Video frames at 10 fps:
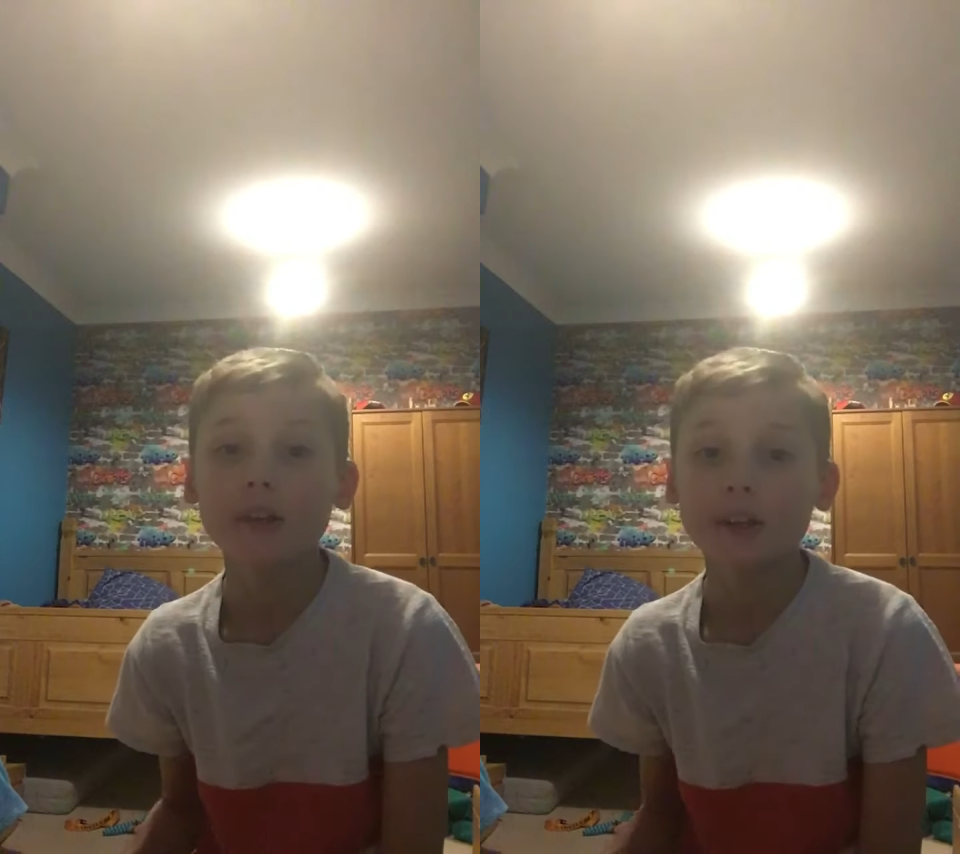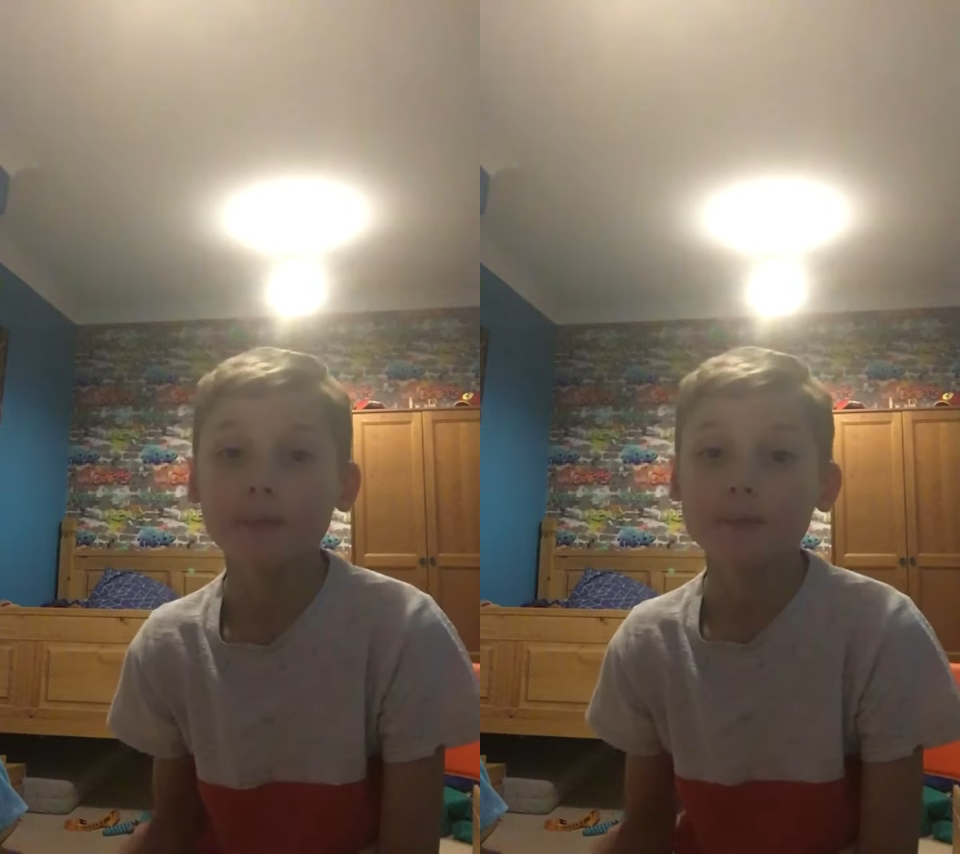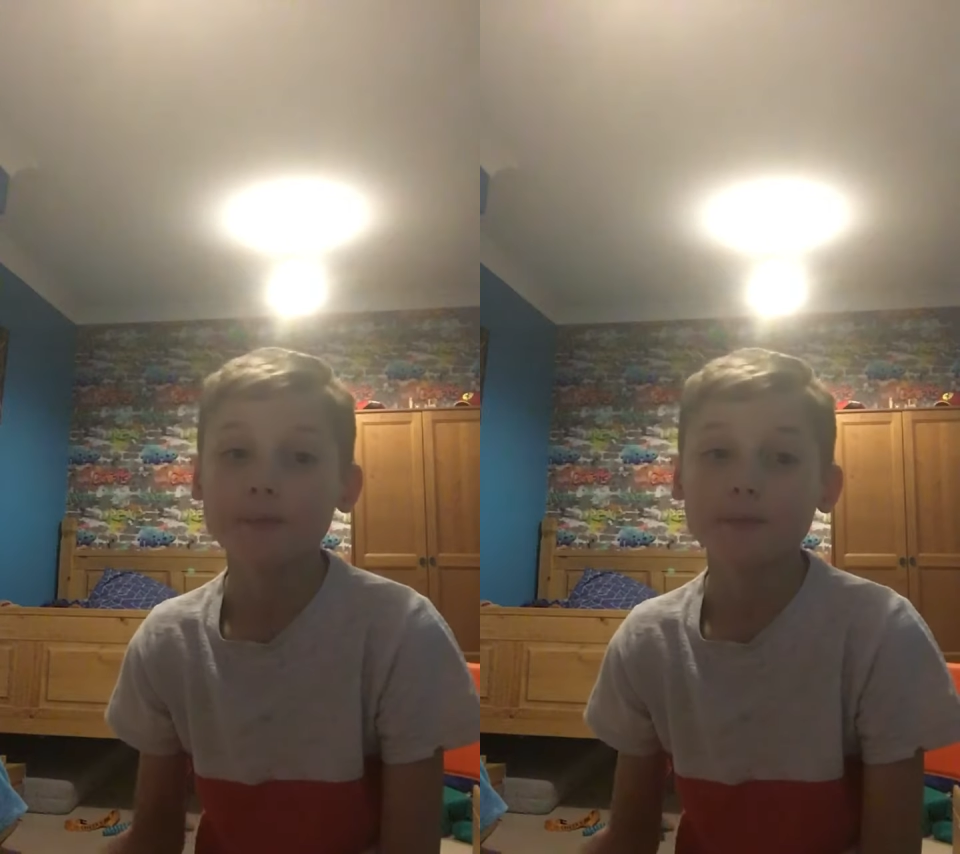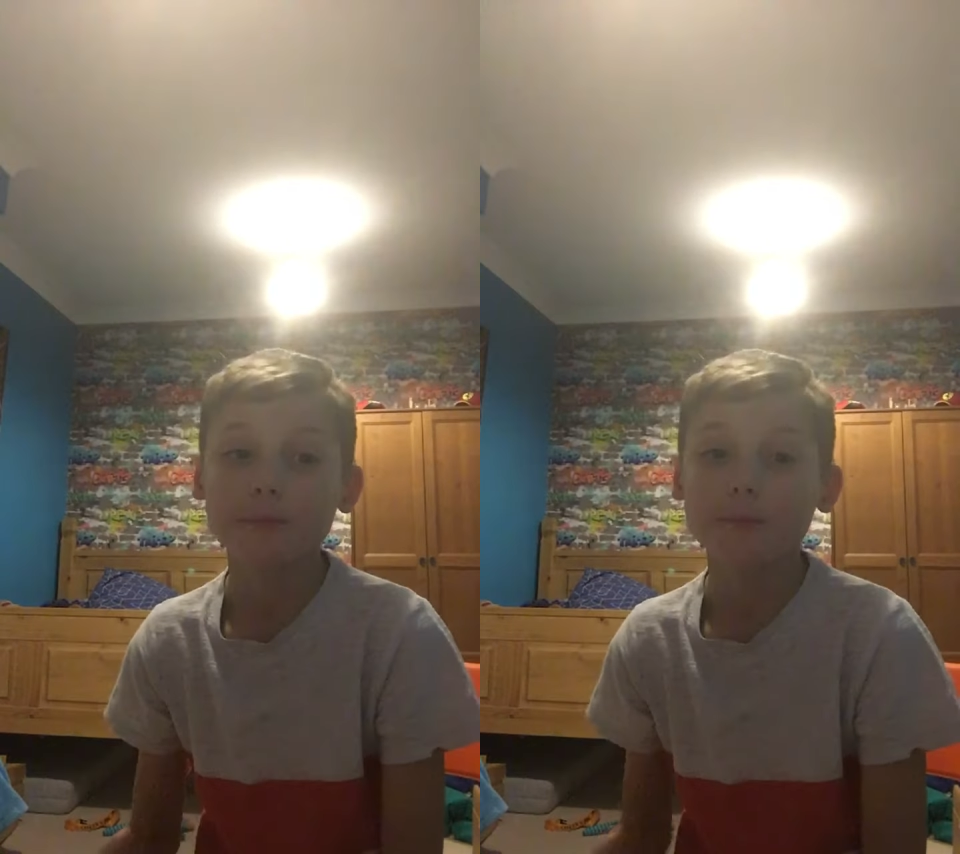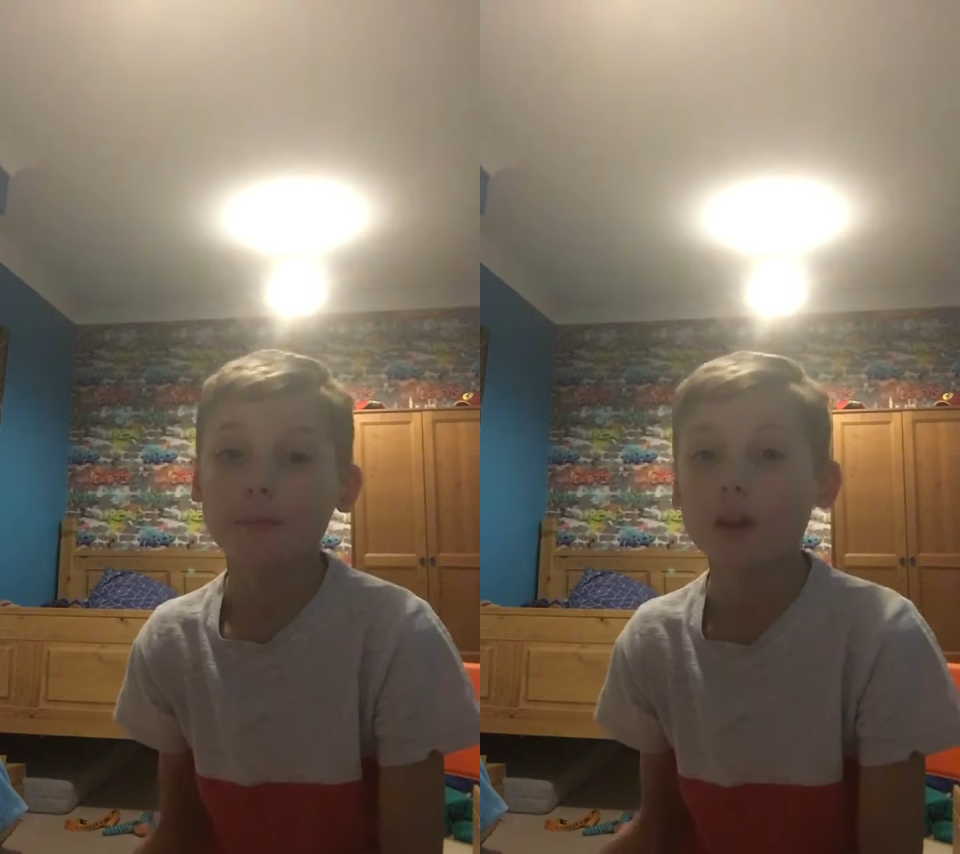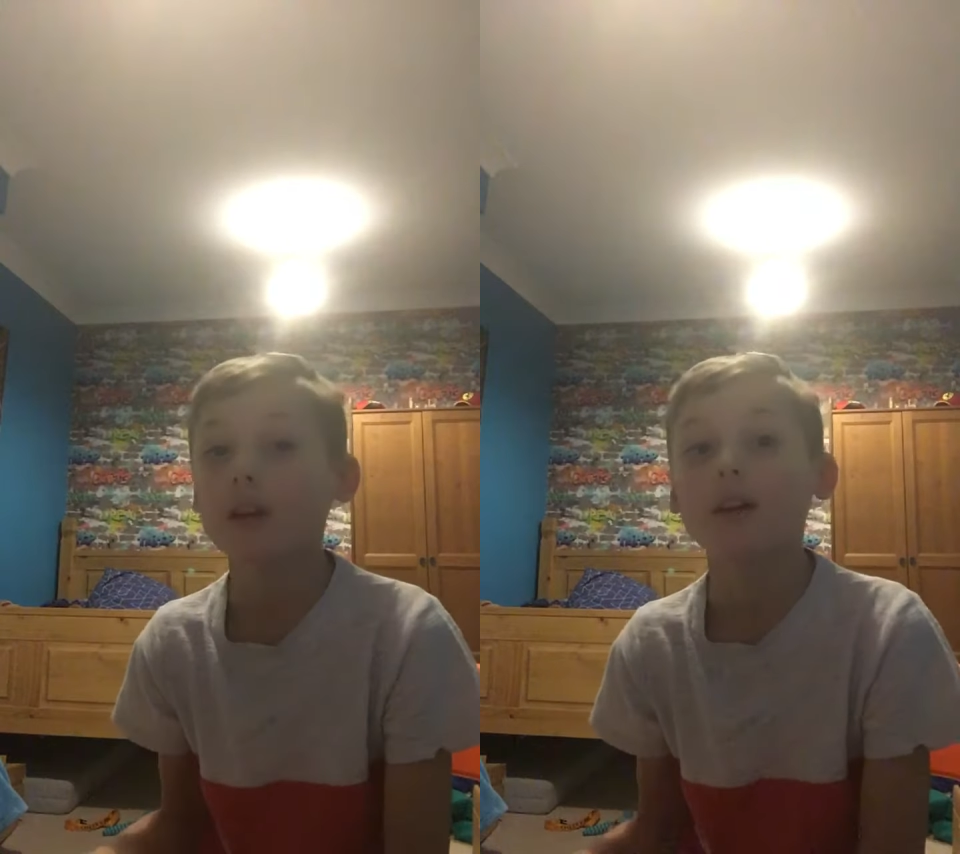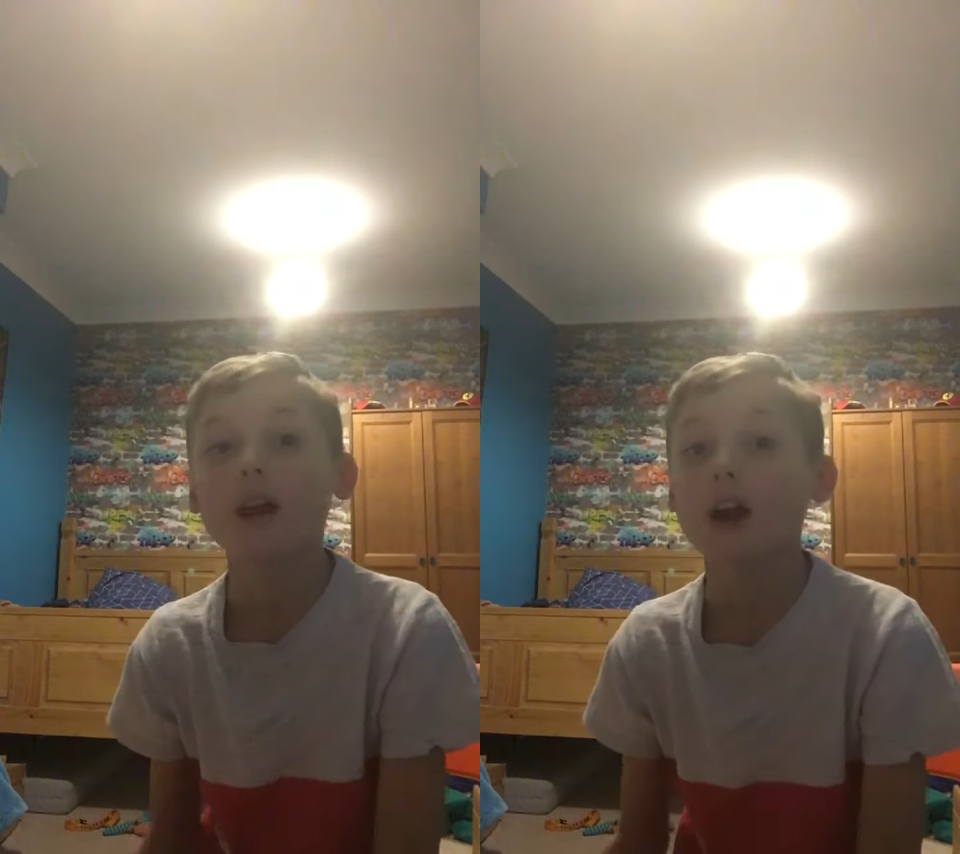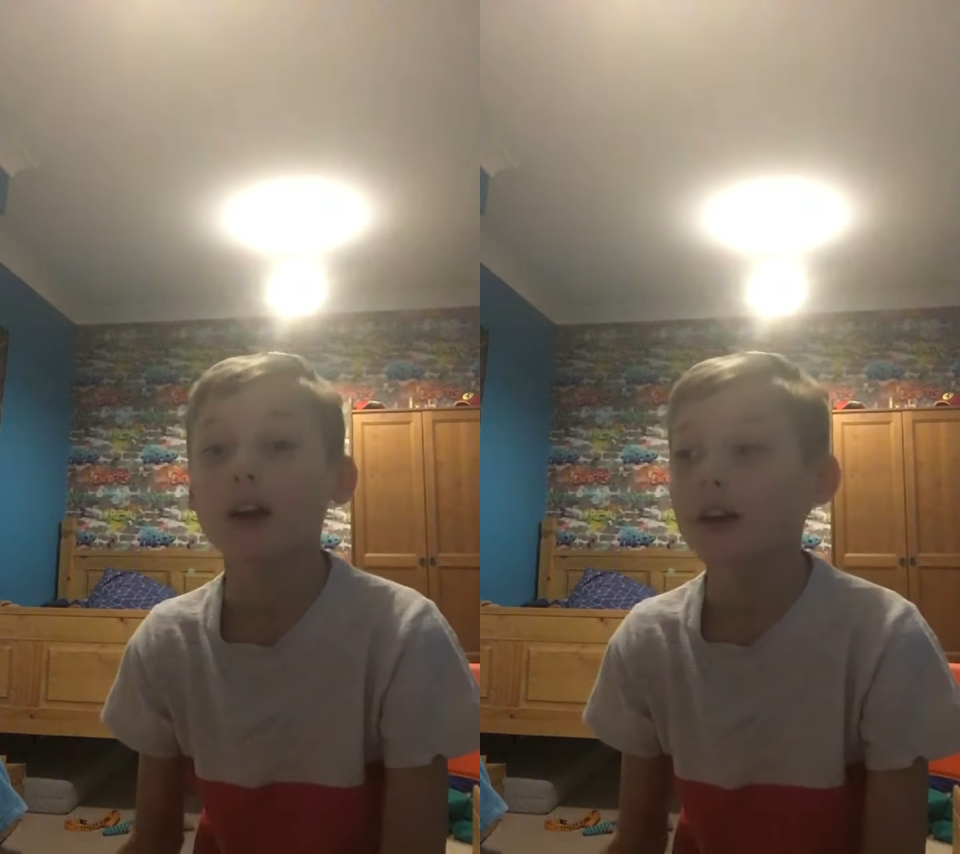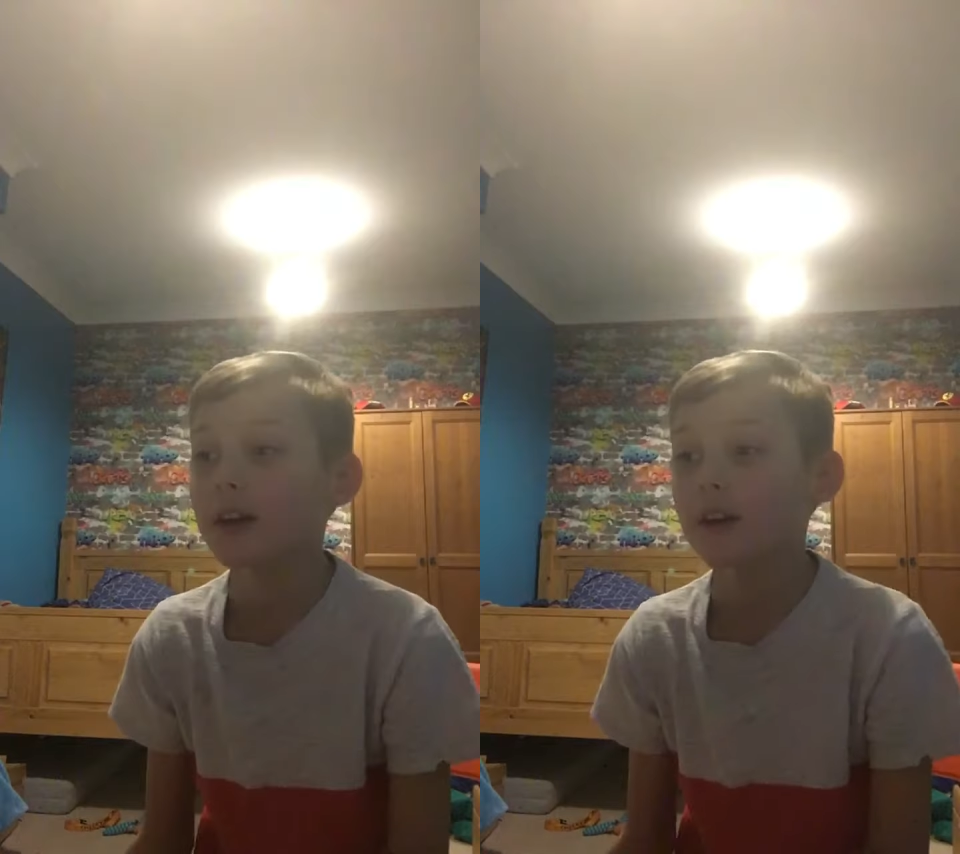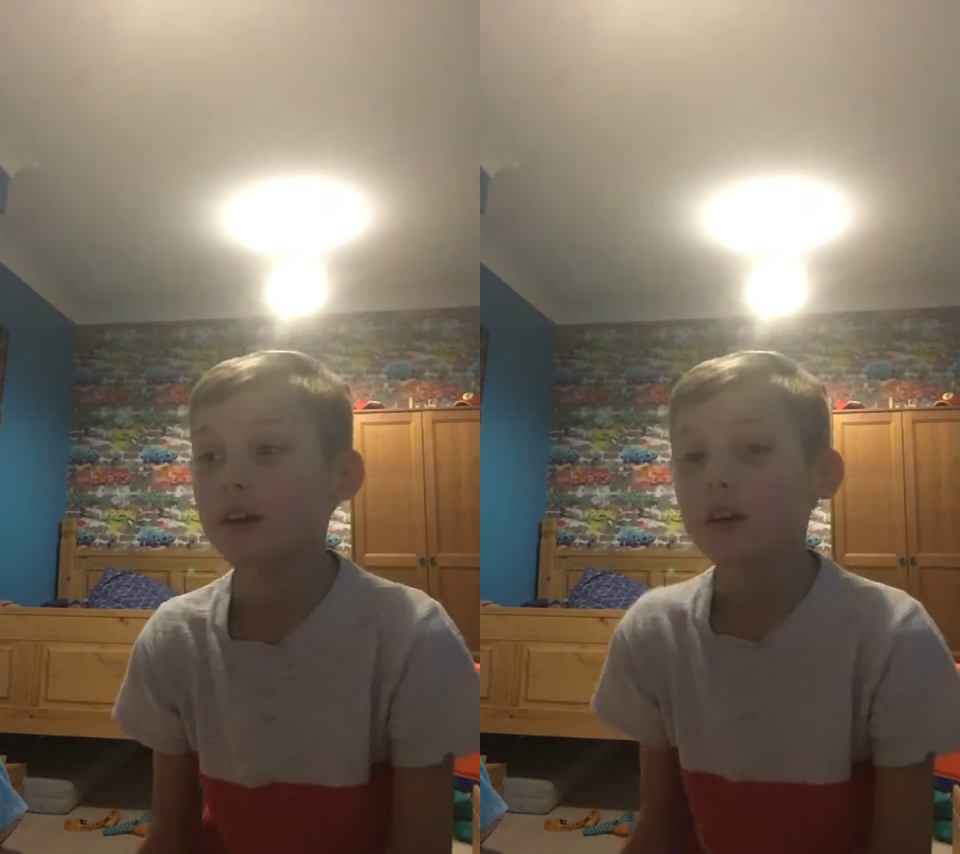um, I can't get it.